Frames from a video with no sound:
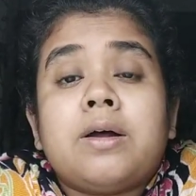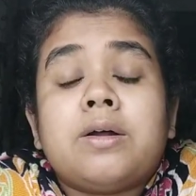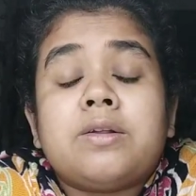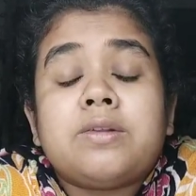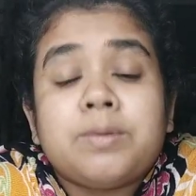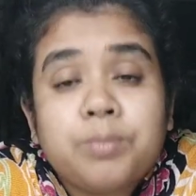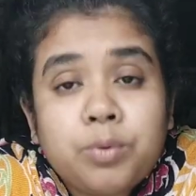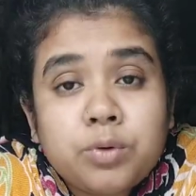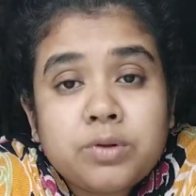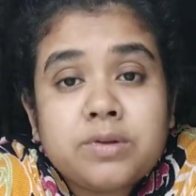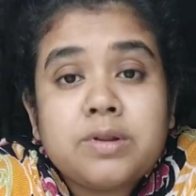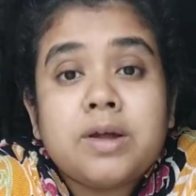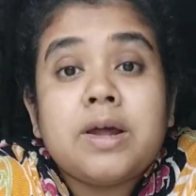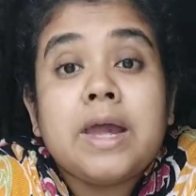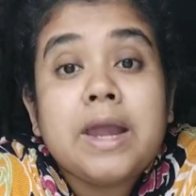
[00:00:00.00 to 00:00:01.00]
Suppose
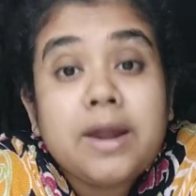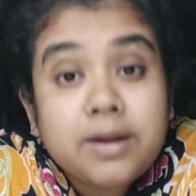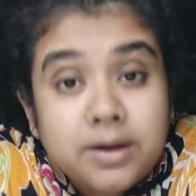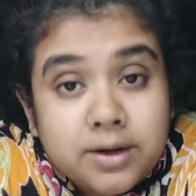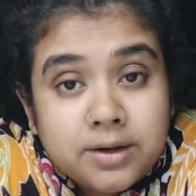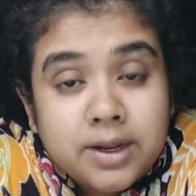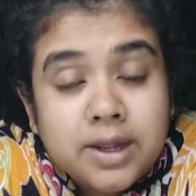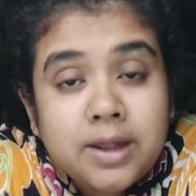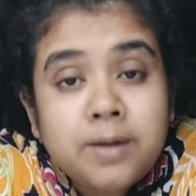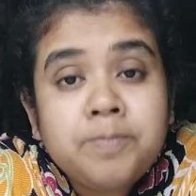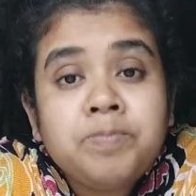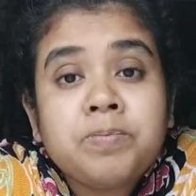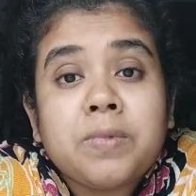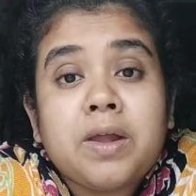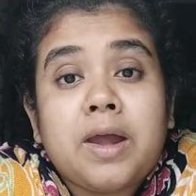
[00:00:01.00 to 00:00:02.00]
the editing
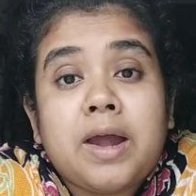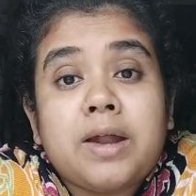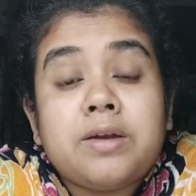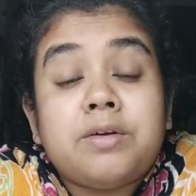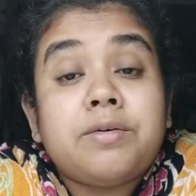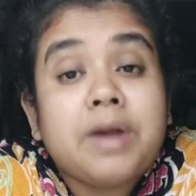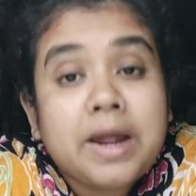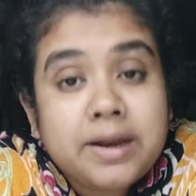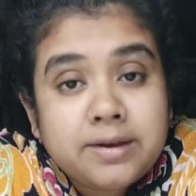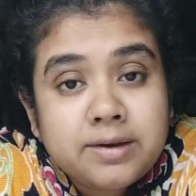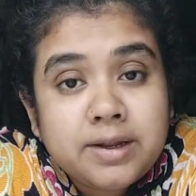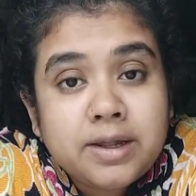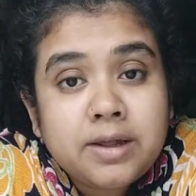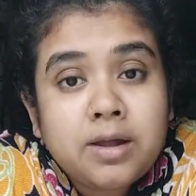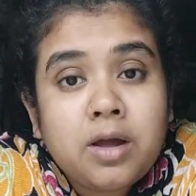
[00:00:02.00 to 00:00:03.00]
and
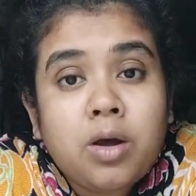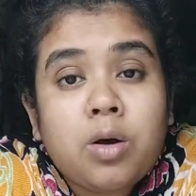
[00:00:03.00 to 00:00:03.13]
writing